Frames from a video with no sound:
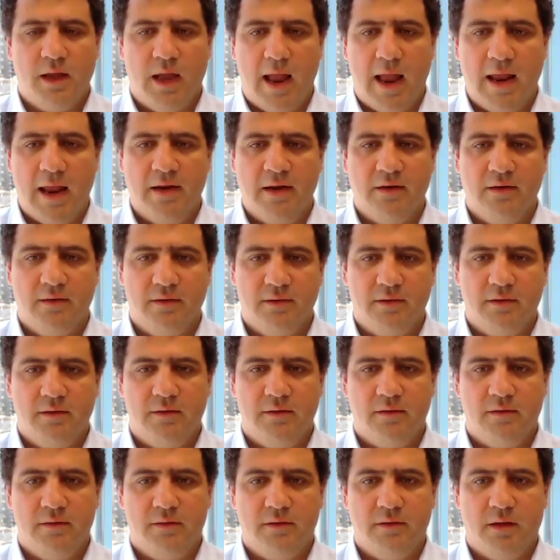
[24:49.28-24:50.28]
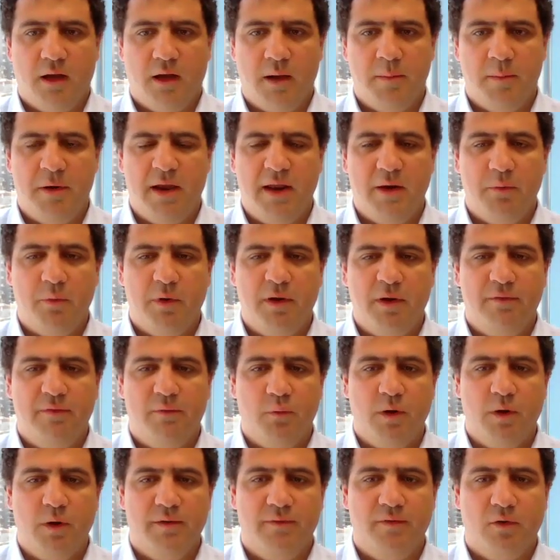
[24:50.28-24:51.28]
And I mean,
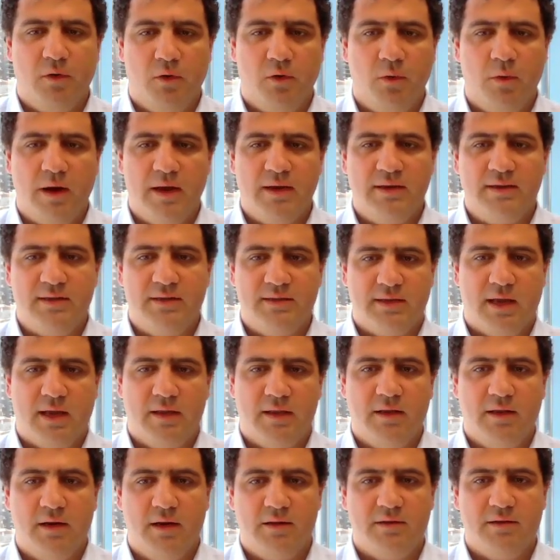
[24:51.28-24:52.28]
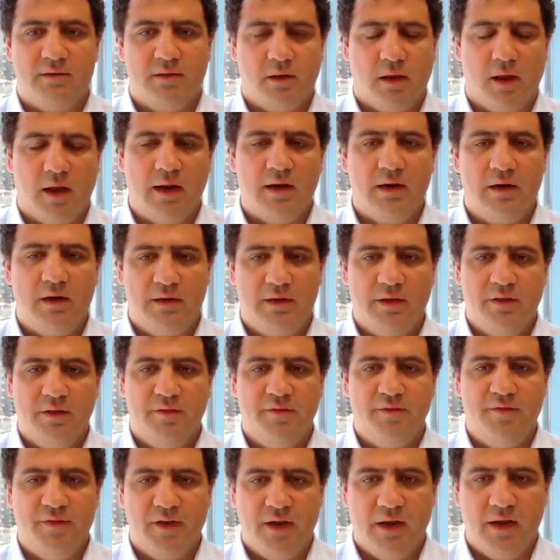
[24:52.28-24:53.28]
we've always said that it's likely that
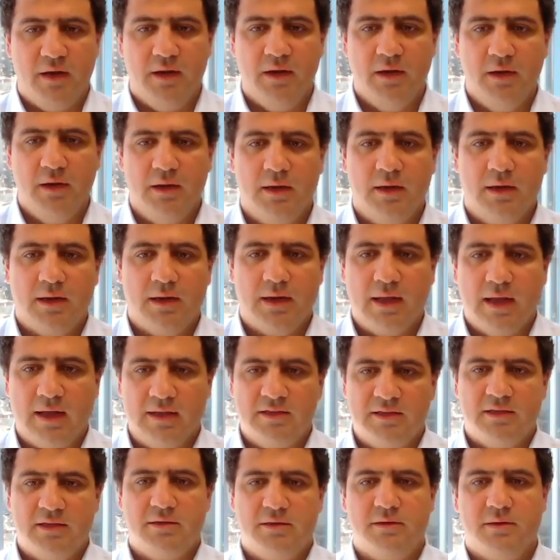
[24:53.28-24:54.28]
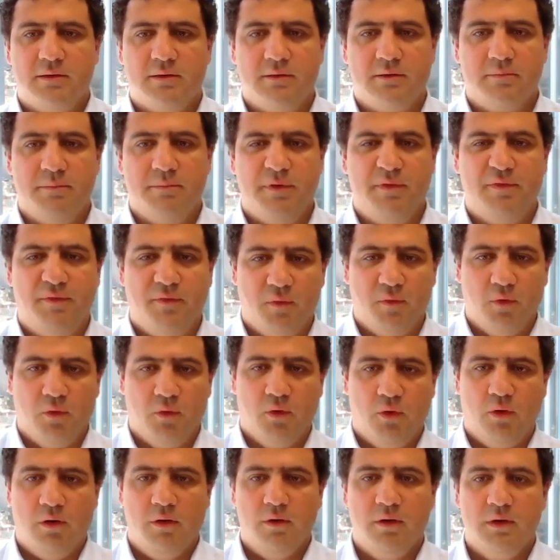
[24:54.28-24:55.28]
the Fed cuts
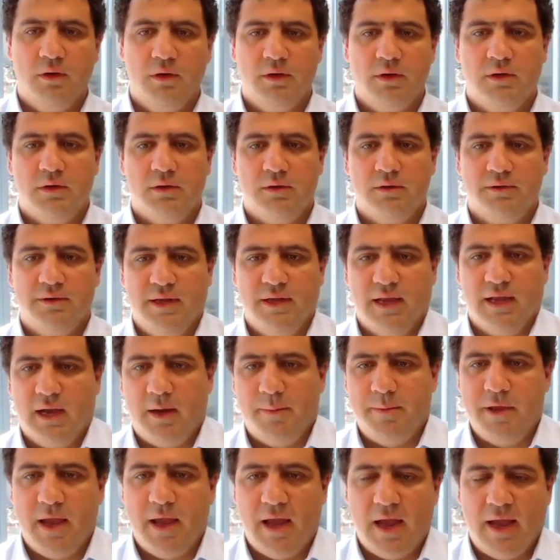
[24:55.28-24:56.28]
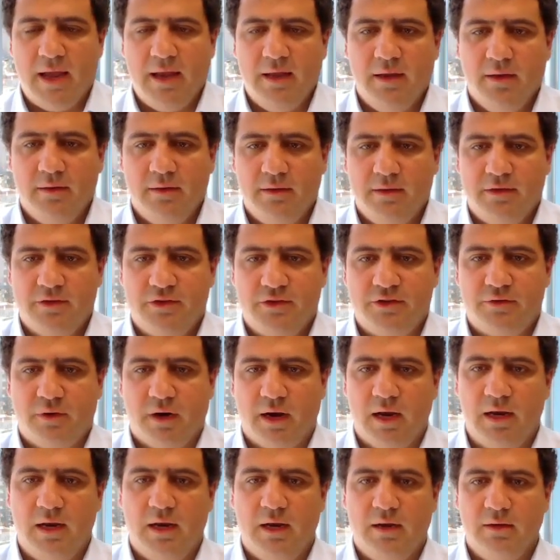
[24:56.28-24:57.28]
before the RBA in
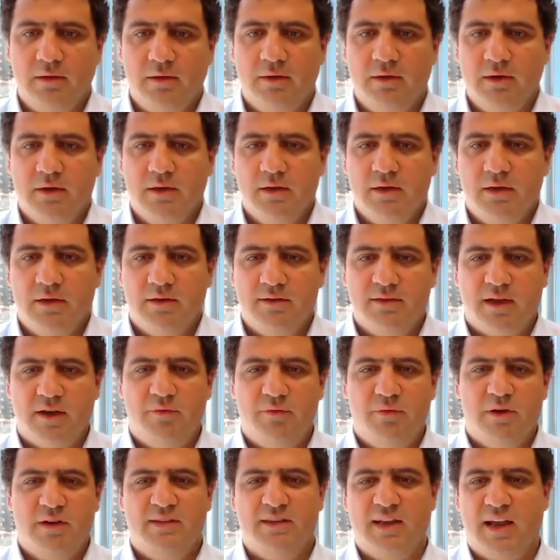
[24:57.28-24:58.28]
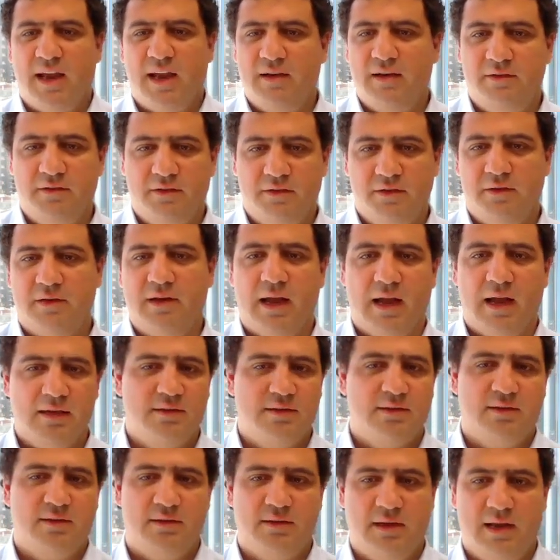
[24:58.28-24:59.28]
Australia. So if we're saying two
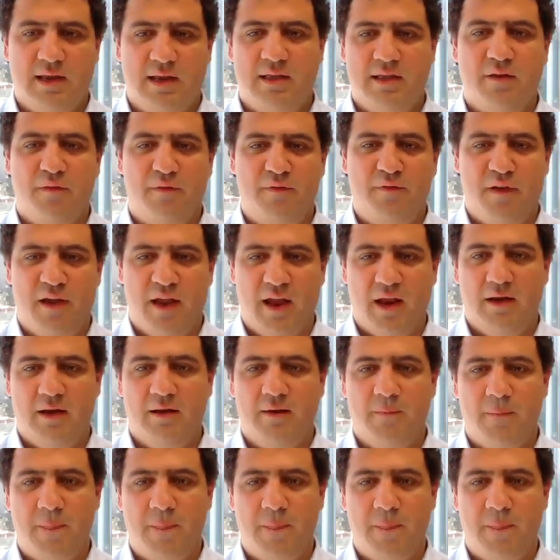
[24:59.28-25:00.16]
cuts in the Fed,